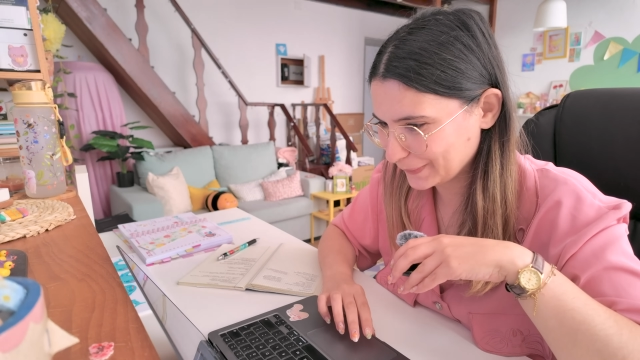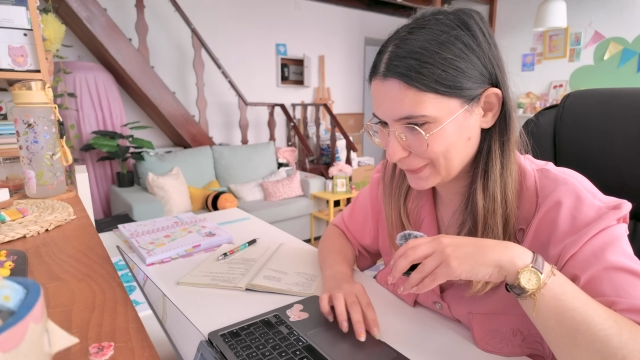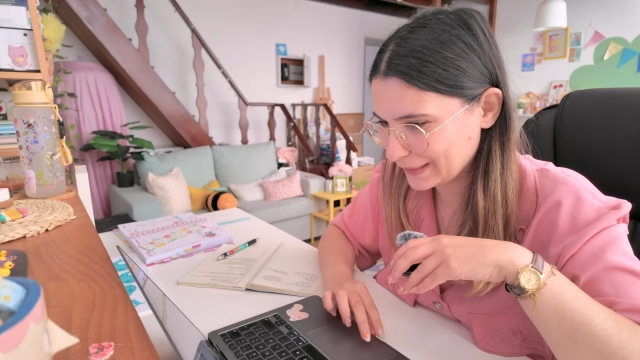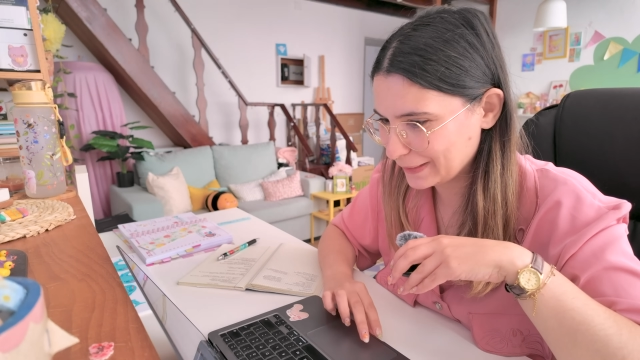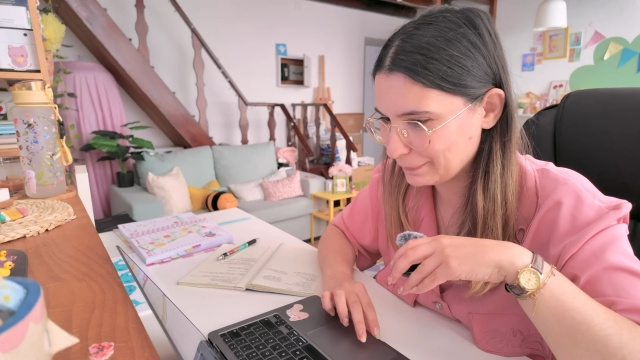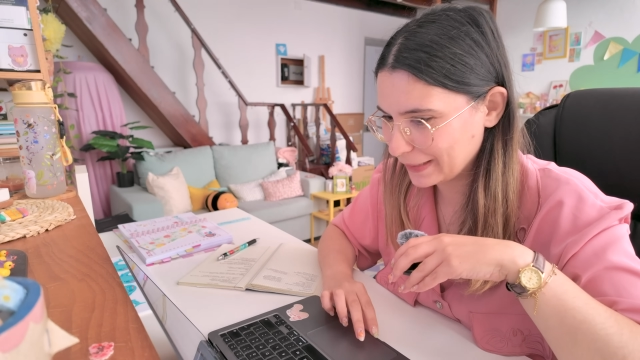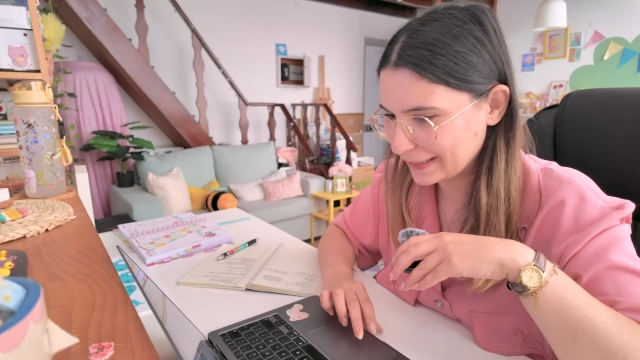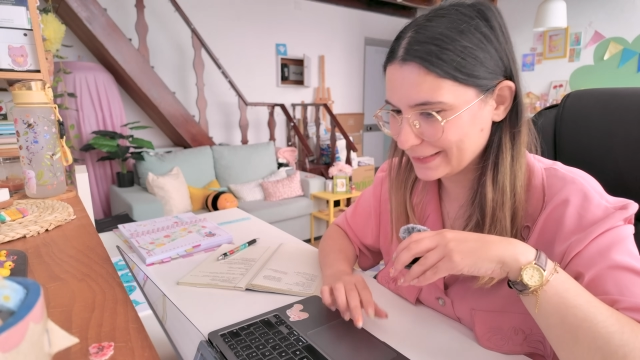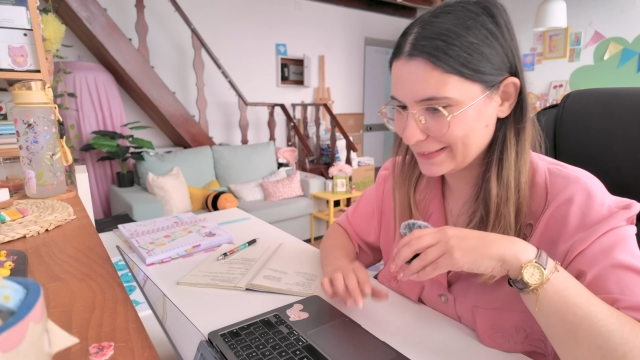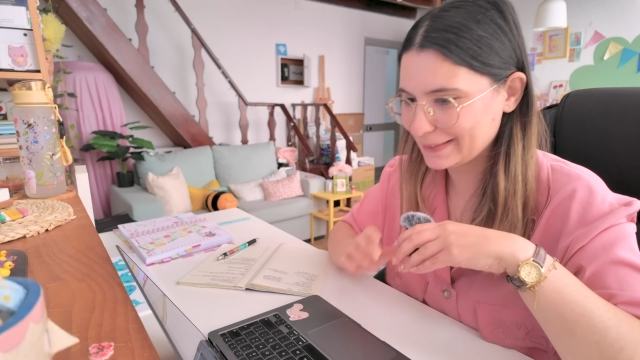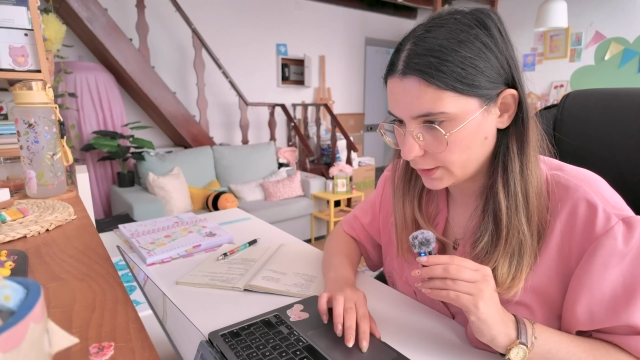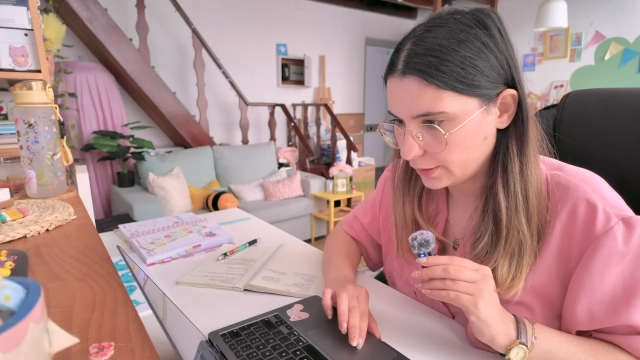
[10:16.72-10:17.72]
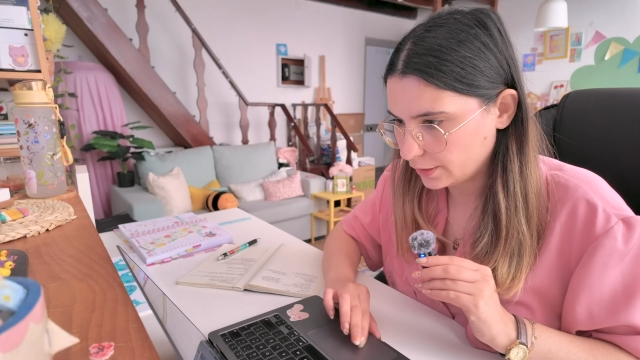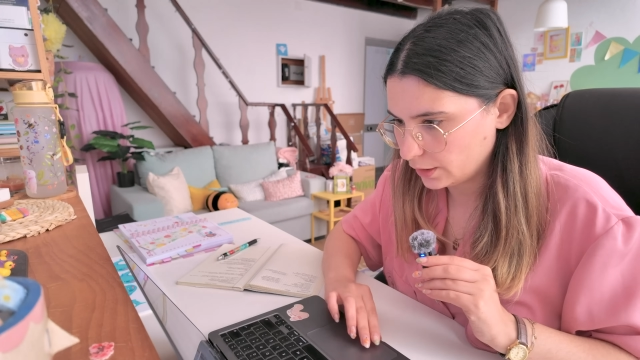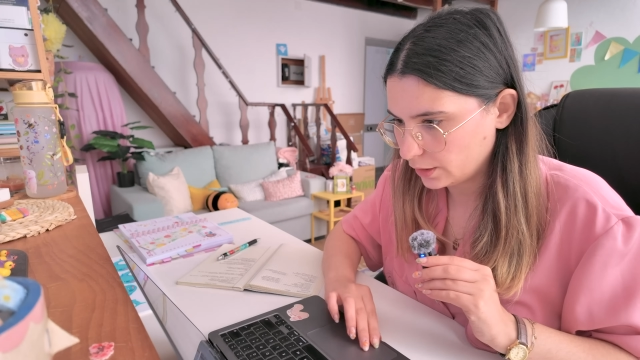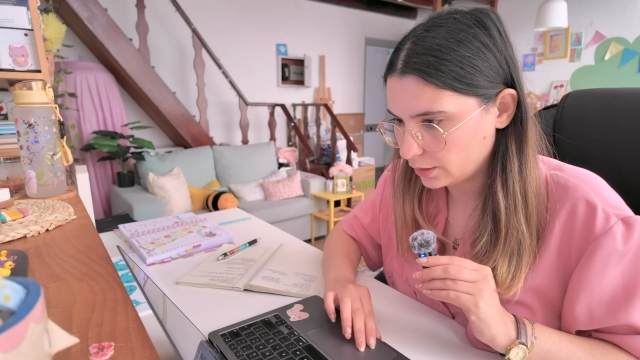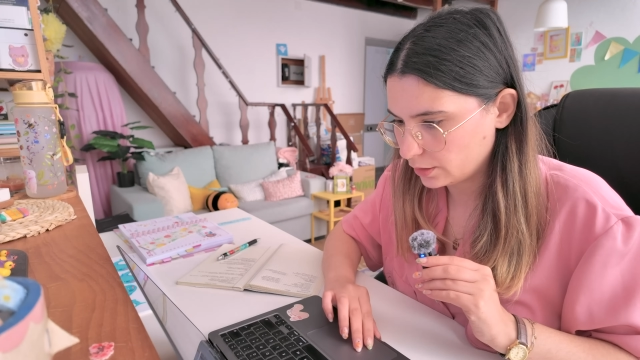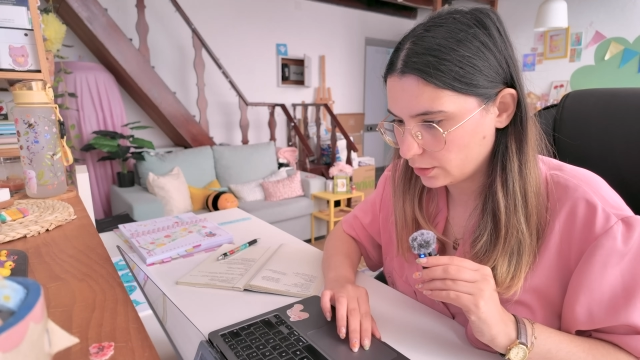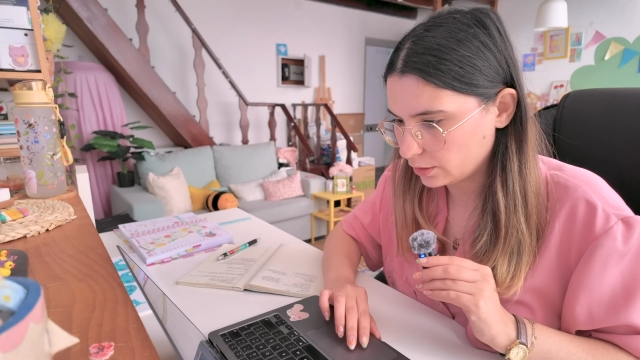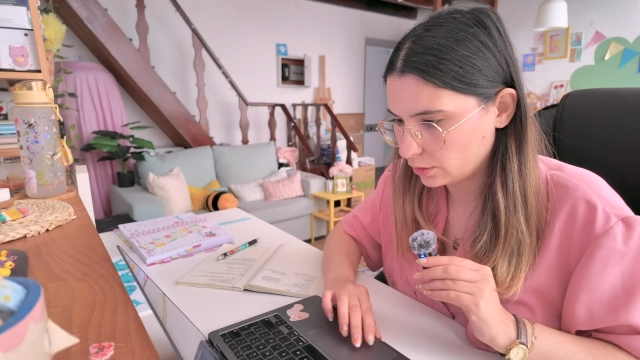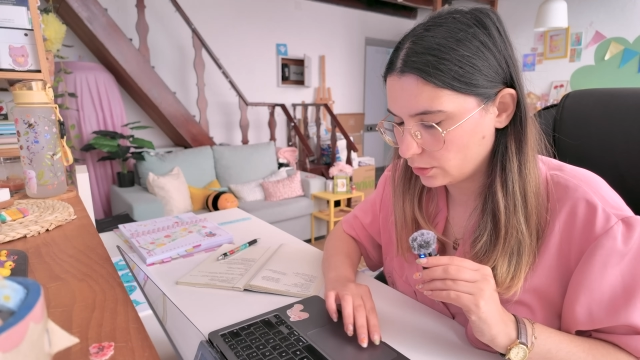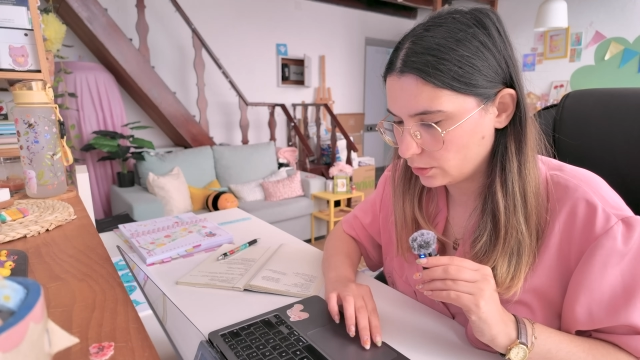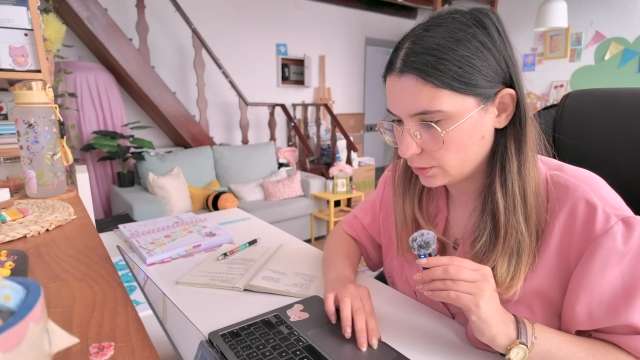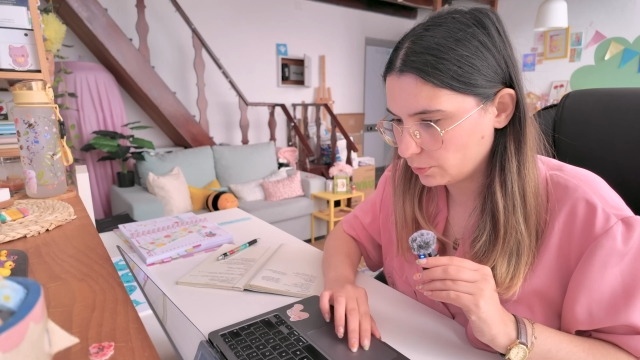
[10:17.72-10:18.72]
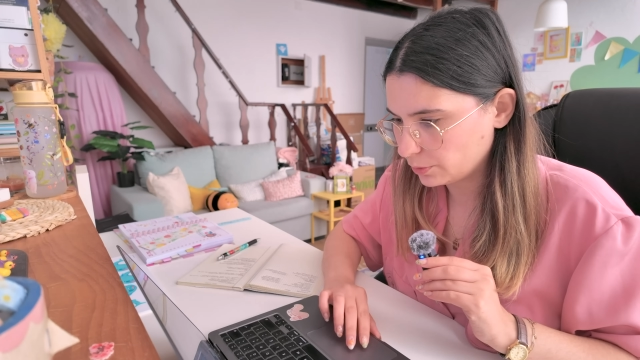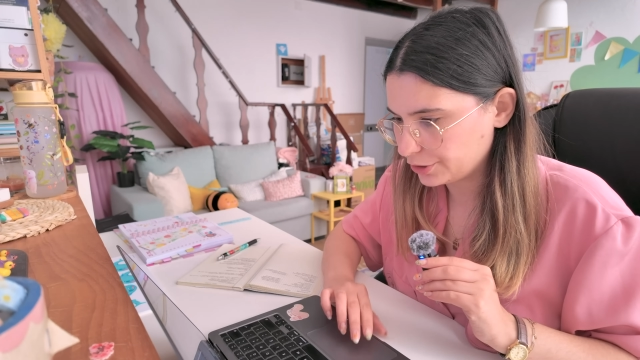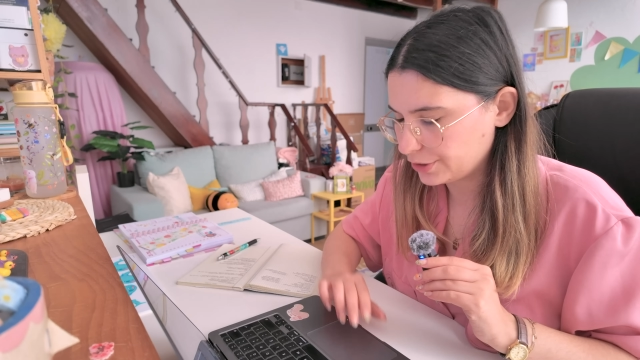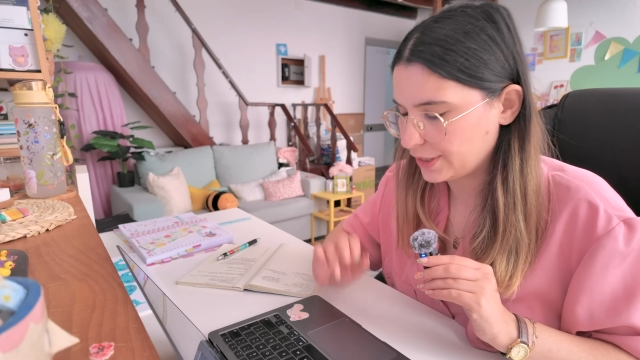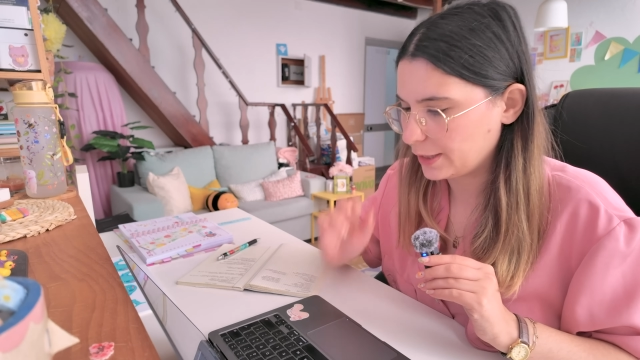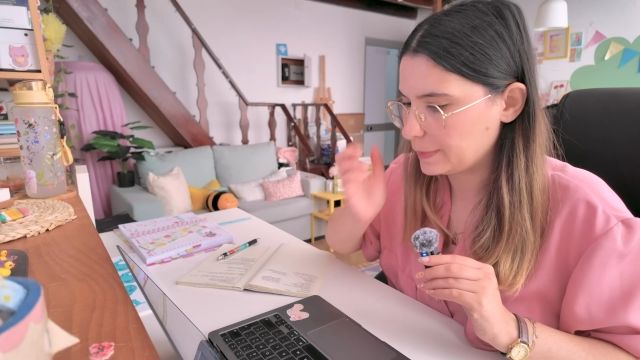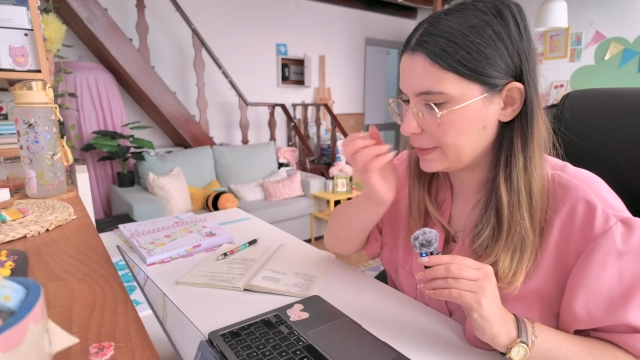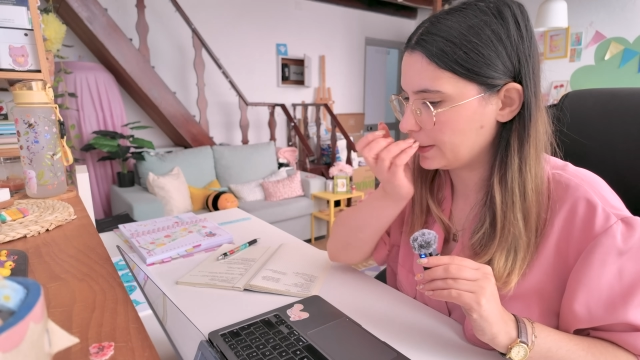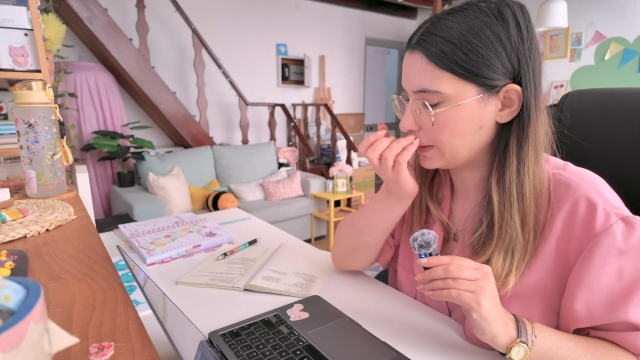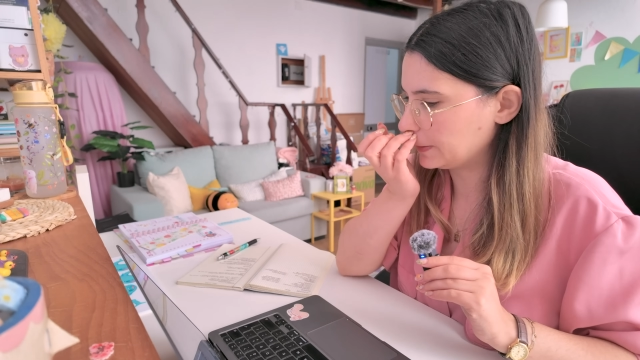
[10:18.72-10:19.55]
what a mess. I think all the washi tapes and